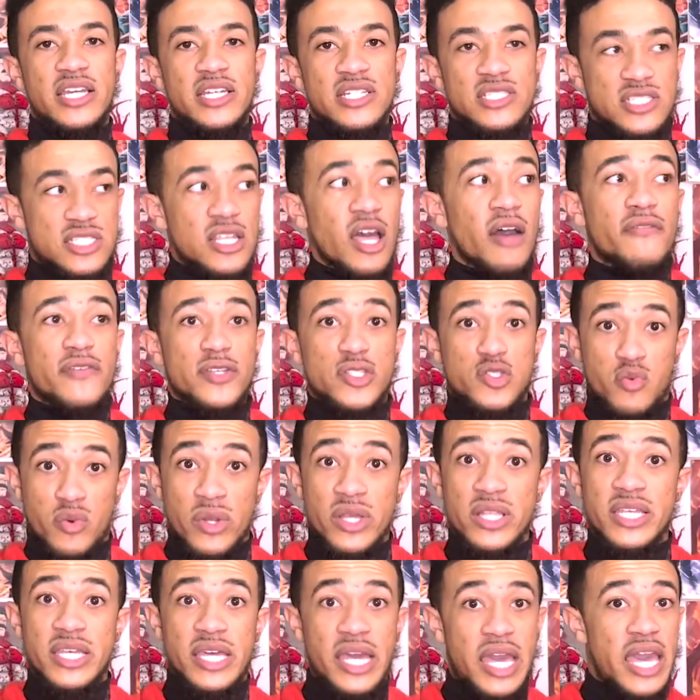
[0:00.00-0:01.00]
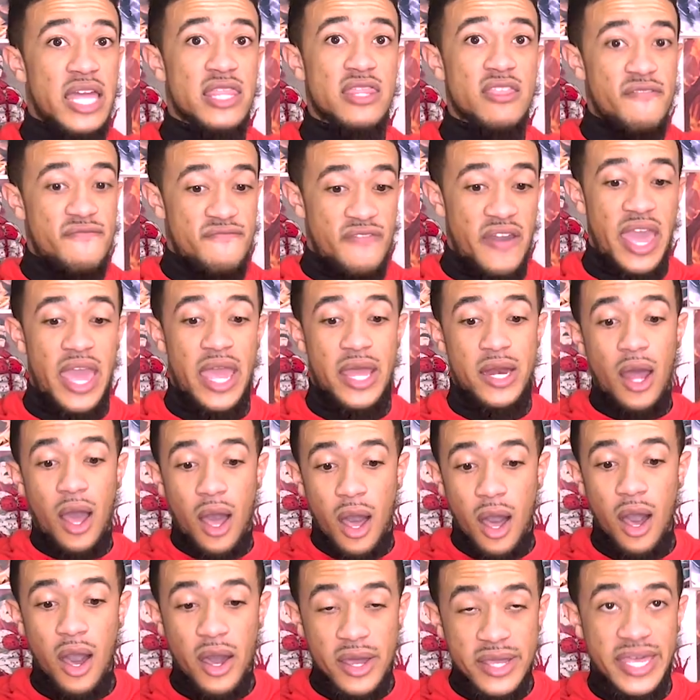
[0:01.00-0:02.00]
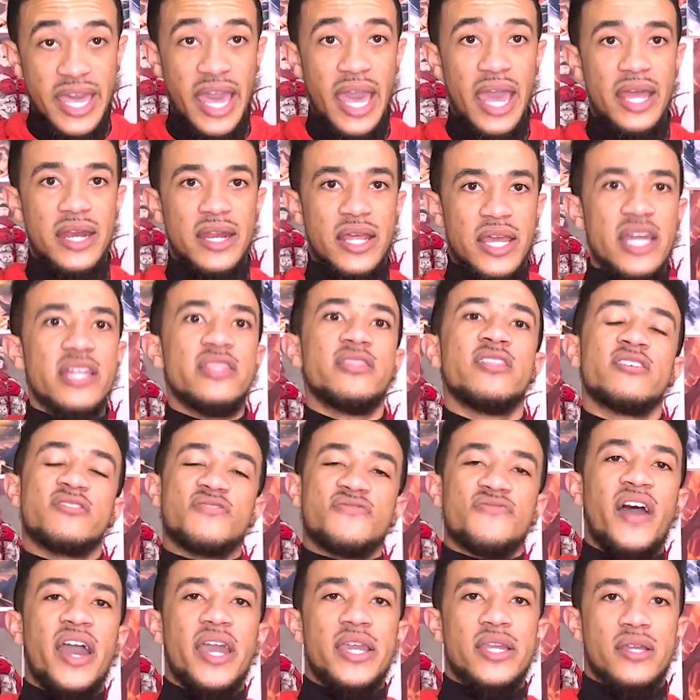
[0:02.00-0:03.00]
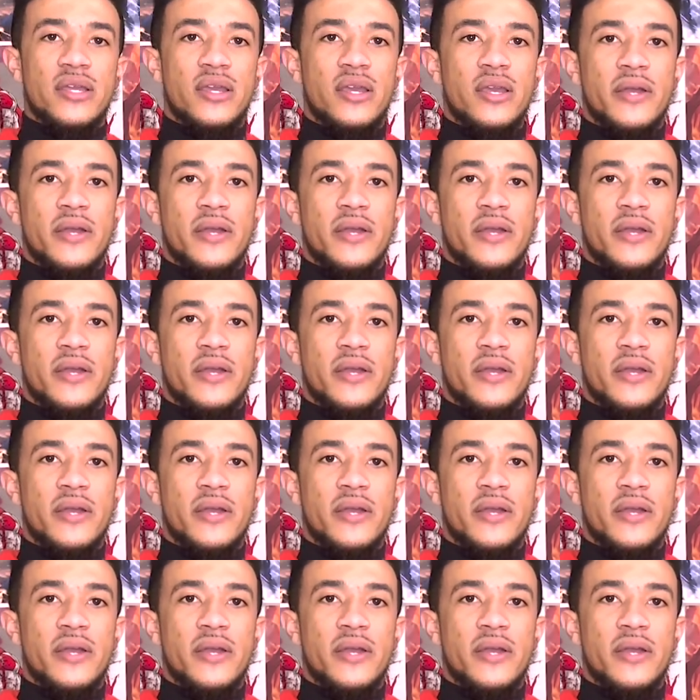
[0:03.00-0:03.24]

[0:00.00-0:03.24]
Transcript: stuff is really hitting the fan again in this fight.